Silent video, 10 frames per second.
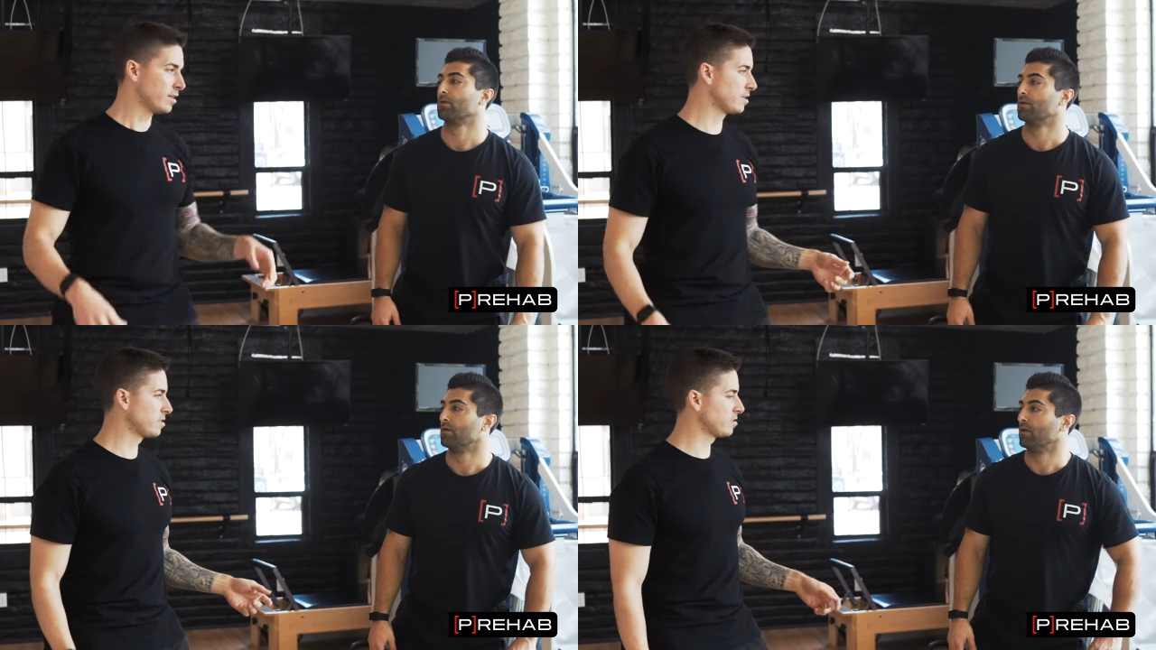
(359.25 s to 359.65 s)

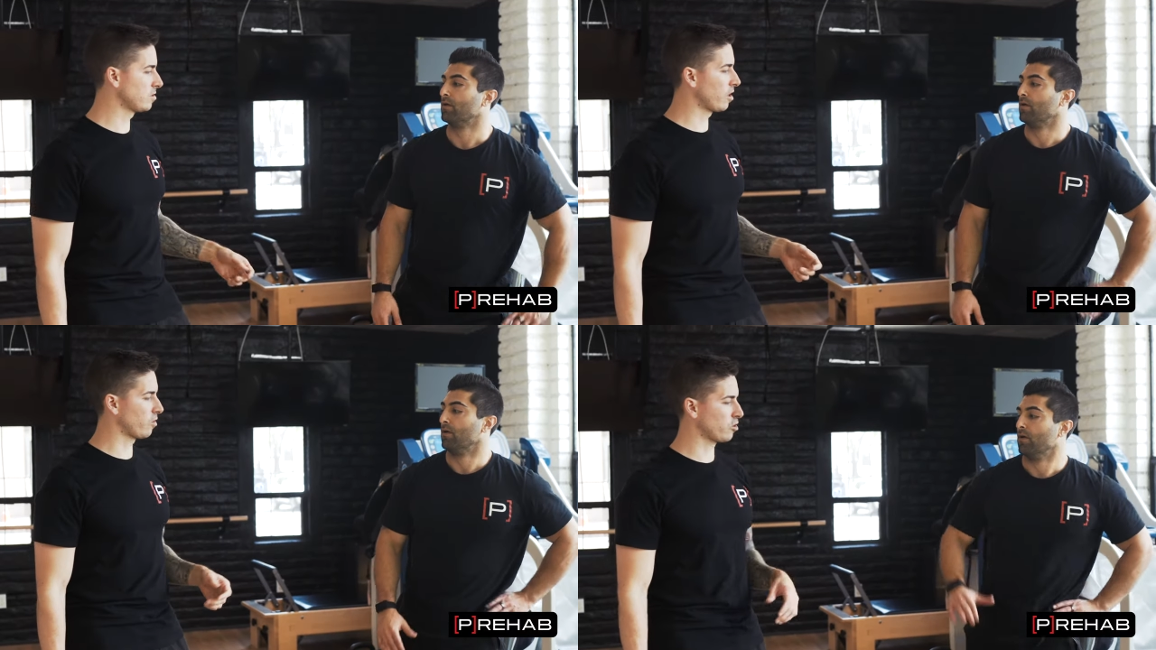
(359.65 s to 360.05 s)
Speaker 1: This is
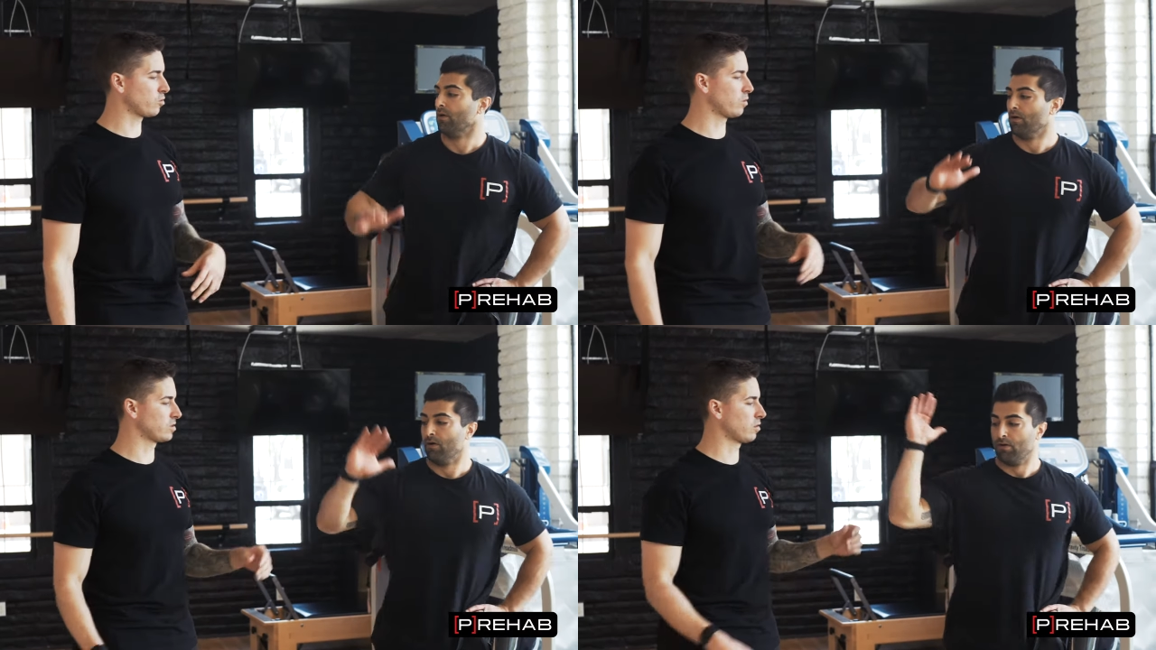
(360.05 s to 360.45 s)
another
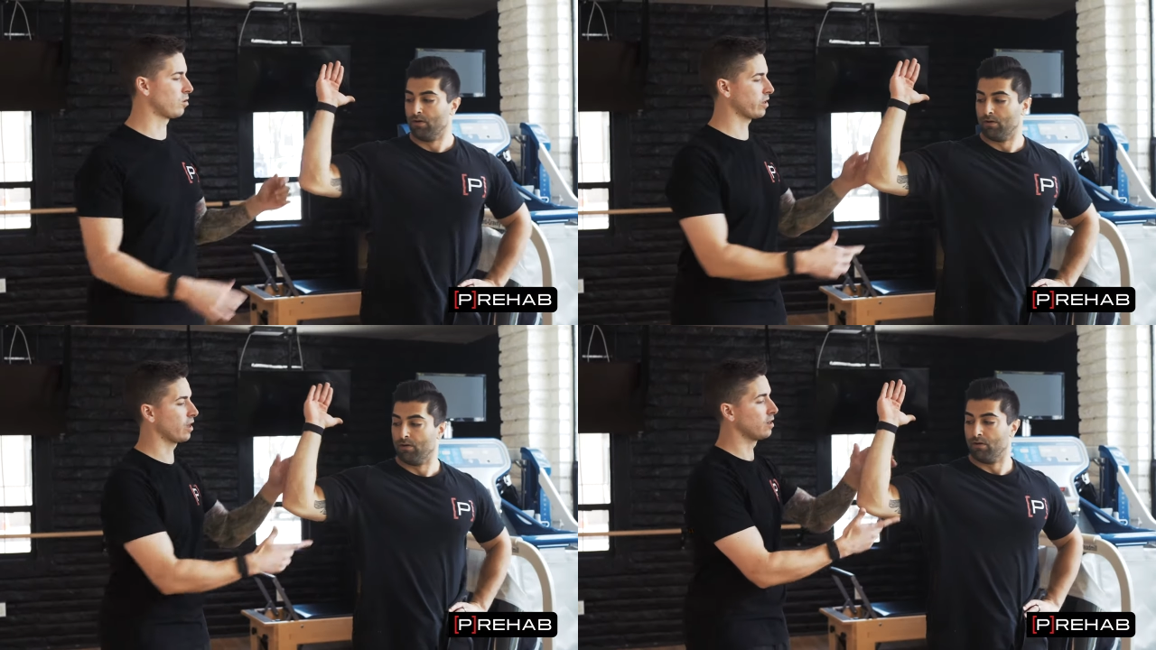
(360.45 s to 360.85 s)
good one to
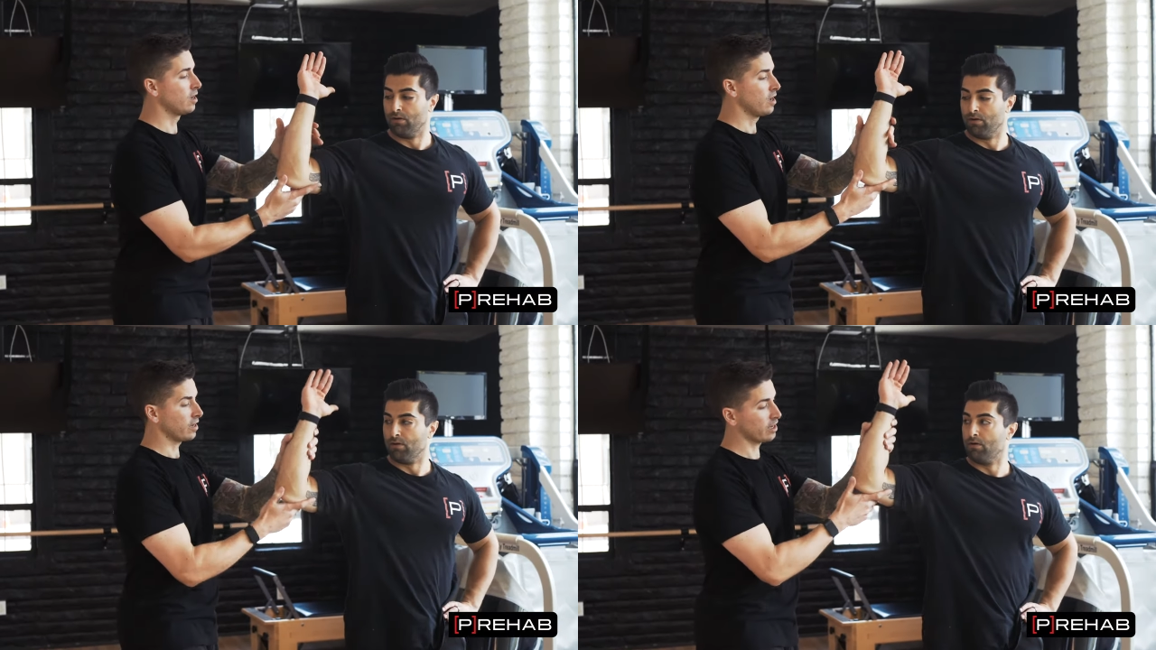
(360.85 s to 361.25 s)
look at.
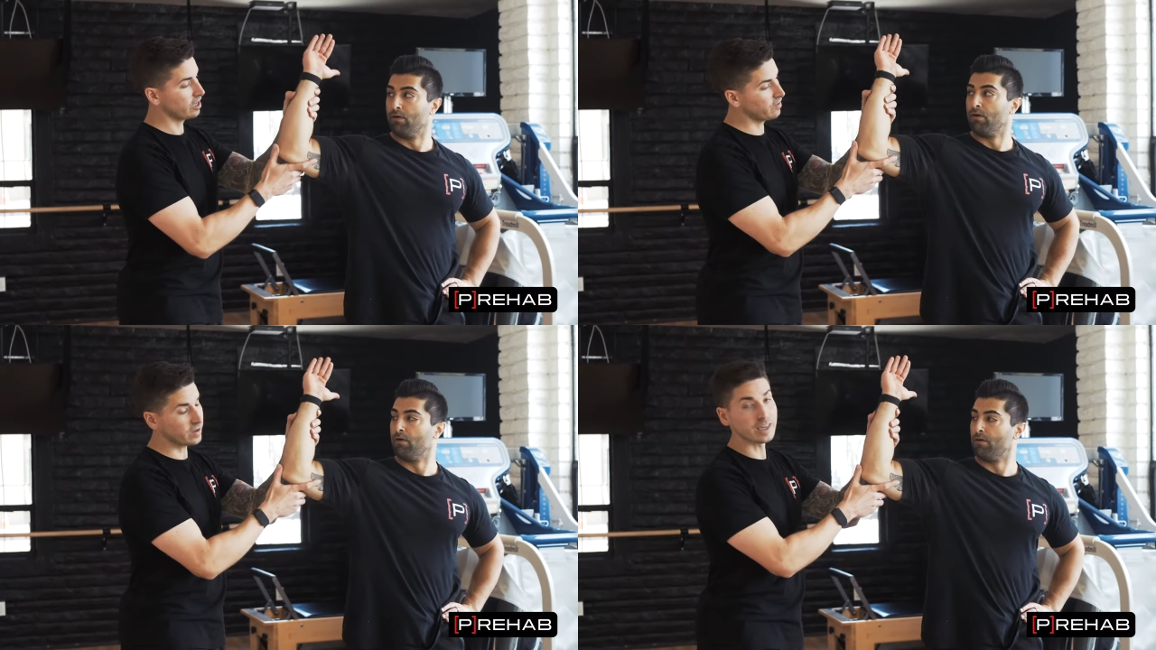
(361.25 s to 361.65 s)
Can
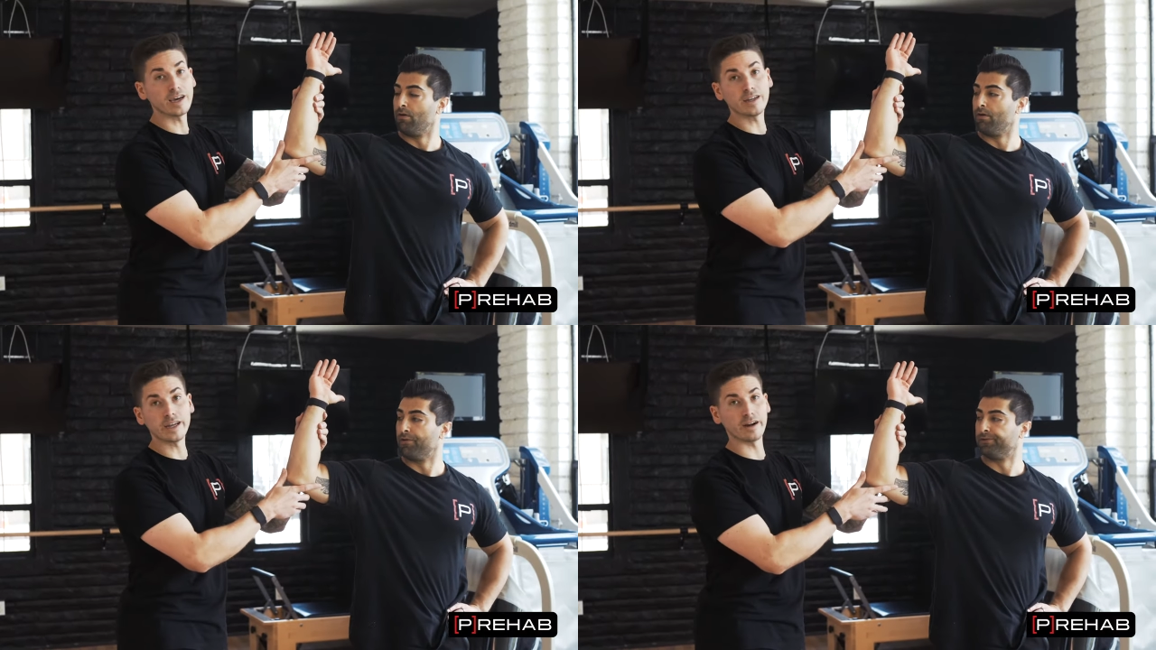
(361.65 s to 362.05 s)
he even
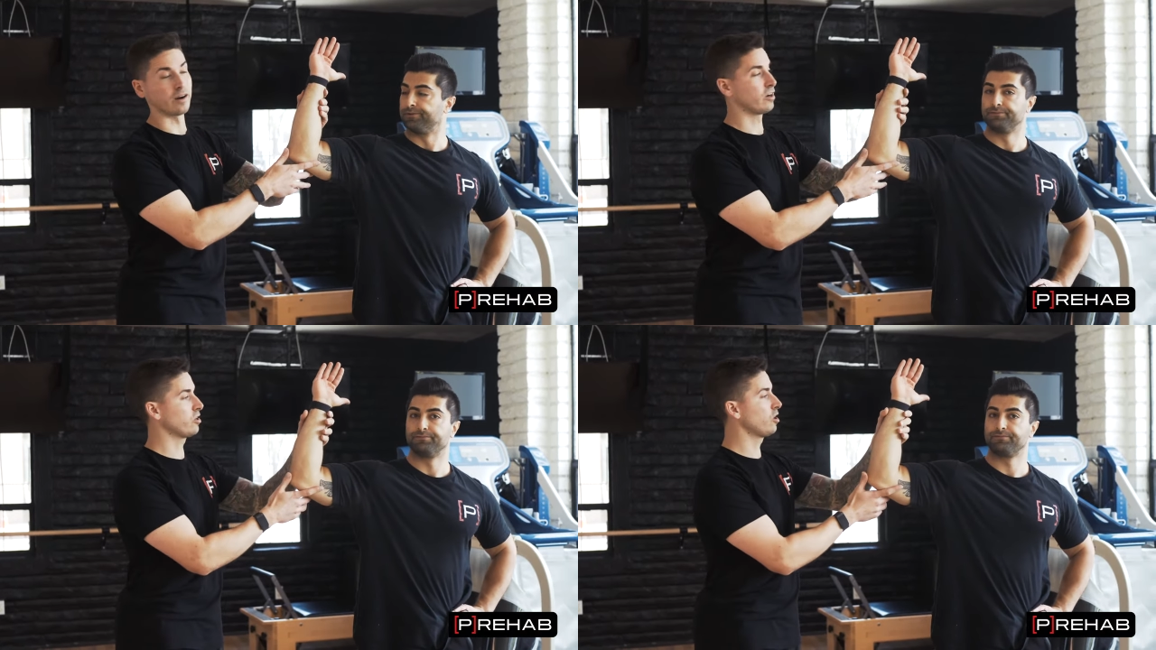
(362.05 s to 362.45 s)
get
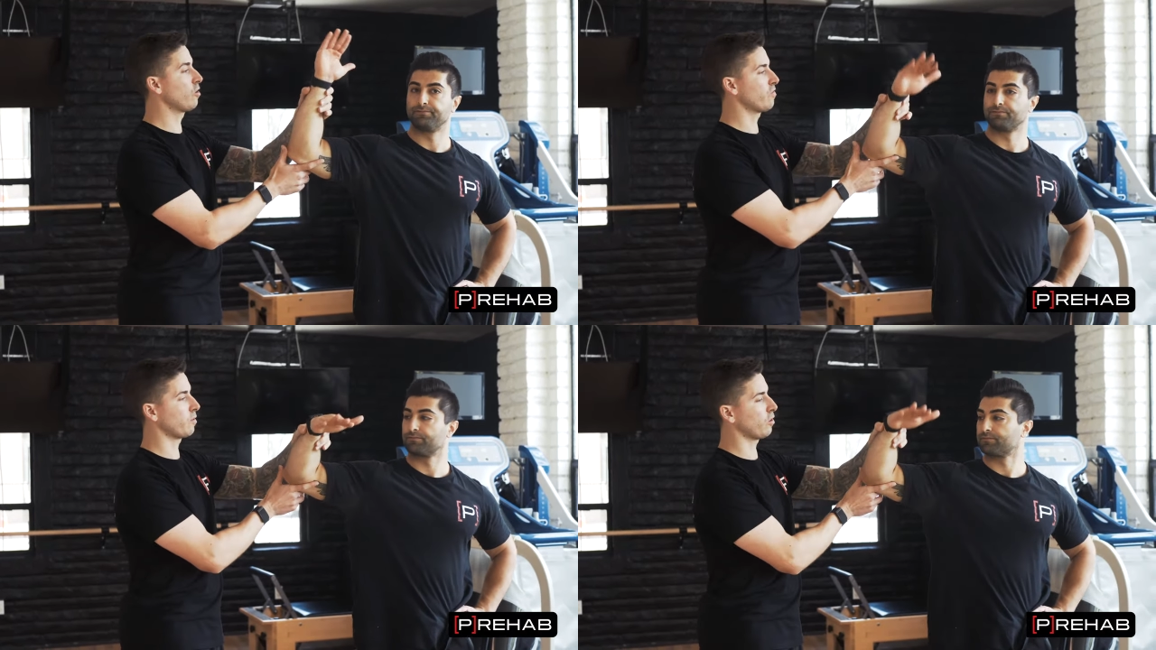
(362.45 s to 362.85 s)
here? You know, if I